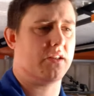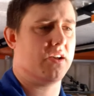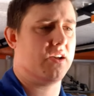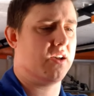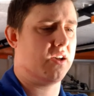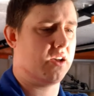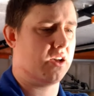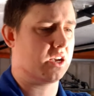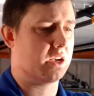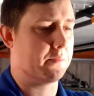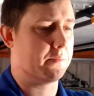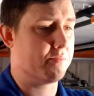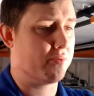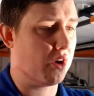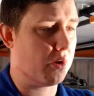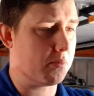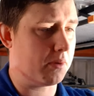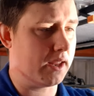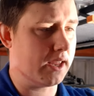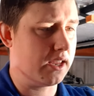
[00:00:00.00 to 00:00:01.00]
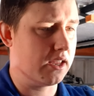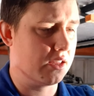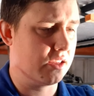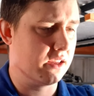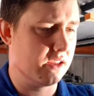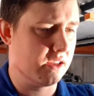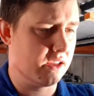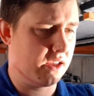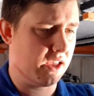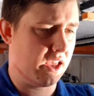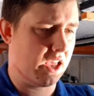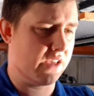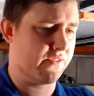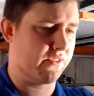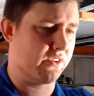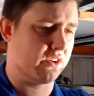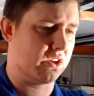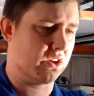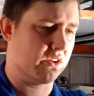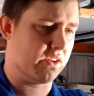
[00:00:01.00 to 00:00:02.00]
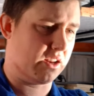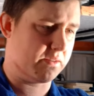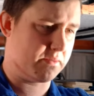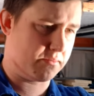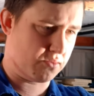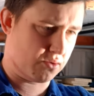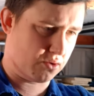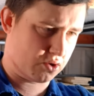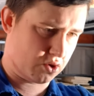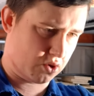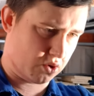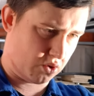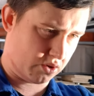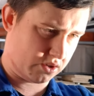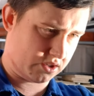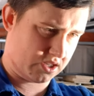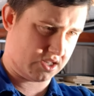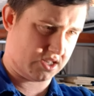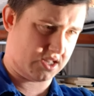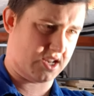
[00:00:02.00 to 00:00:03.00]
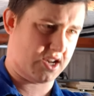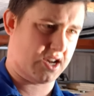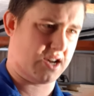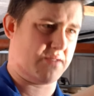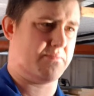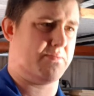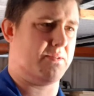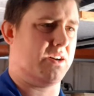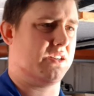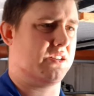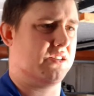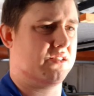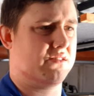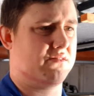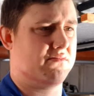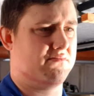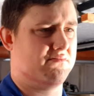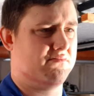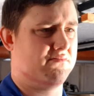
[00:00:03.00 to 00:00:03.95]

Uh, I could probably even go a little bit more coarse than that, but I just